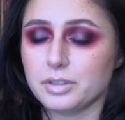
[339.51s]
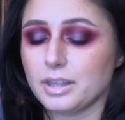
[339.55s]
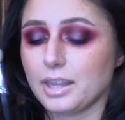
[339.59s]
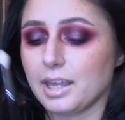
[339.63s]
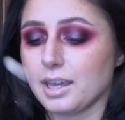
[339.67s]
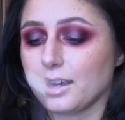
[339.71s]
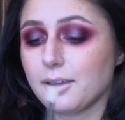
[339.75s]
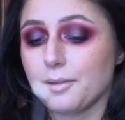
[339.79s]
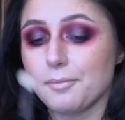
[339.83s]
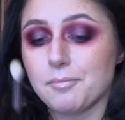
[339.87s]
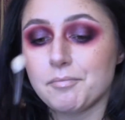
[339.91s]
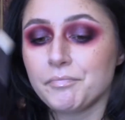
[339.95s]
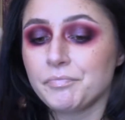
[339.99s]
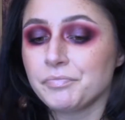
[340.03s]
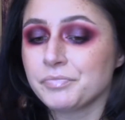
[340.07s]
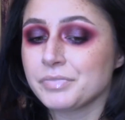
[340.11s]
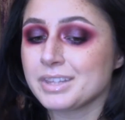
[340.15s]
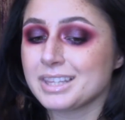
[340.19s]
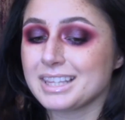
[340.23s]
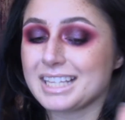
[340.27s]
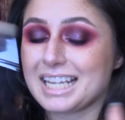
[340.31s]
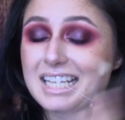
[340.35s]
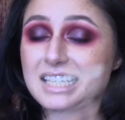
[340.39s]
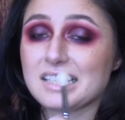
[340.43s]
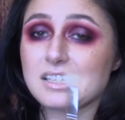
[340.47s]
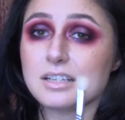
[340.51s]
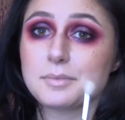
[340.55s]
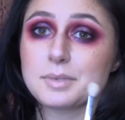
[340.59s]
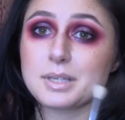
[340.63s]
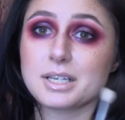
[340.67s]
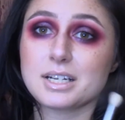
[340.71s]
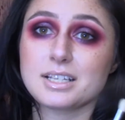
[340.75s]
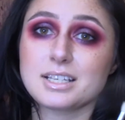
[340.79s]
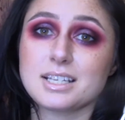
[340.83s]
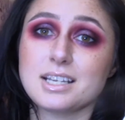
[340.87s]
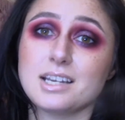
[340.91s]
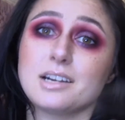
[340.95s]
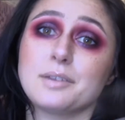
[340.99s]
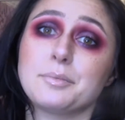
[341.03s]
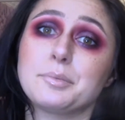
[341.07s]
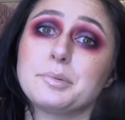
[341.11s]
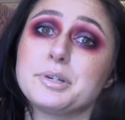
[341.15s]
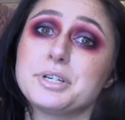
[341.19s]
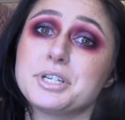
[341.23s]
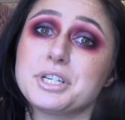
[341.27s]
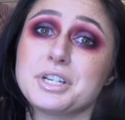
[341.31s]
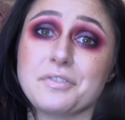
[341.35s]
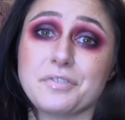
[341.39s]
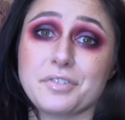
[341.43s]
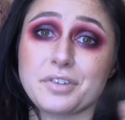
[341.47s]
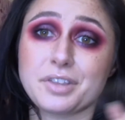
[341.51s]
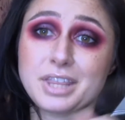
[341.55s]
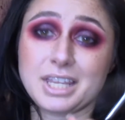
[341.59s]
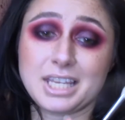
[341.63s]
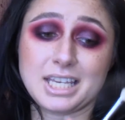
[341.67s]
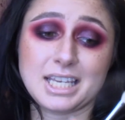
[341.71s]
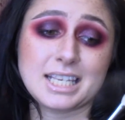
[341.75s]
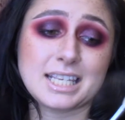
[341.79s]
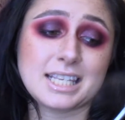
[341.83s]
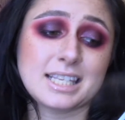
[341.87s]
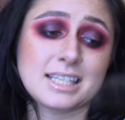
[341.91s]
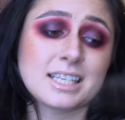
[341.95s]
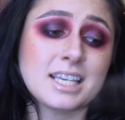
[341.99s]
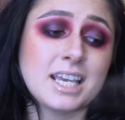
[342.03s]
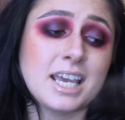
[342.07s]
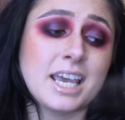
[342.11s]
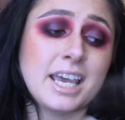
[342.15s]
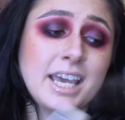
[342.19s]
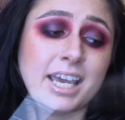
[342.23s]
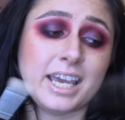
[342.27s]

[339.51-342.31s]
Like 9 times out of 10 I'm reaching for this,